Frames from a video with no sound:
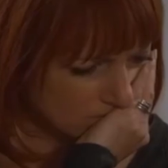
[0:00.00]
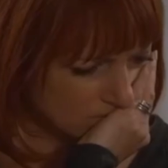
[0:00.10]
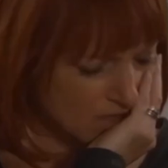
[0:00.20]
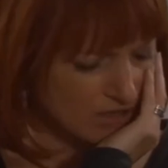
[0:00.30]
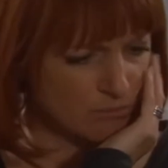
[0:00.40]

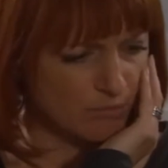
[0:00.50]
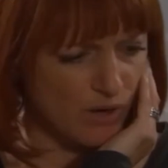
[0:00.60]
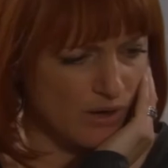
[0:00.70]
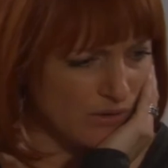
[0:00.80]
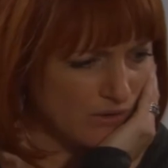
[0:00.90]
And I'm
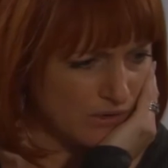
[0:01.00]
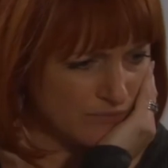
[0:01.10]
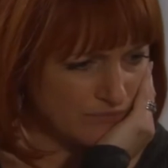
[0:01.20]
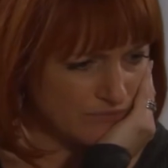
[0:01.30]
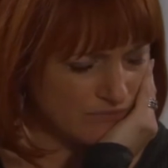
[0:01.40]
broke.
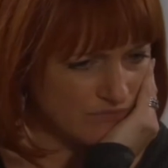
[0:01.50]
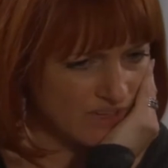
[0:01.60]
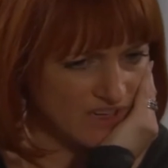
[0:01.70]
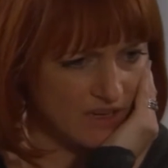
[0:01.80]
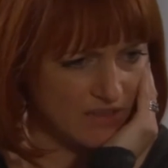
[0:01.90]
I needed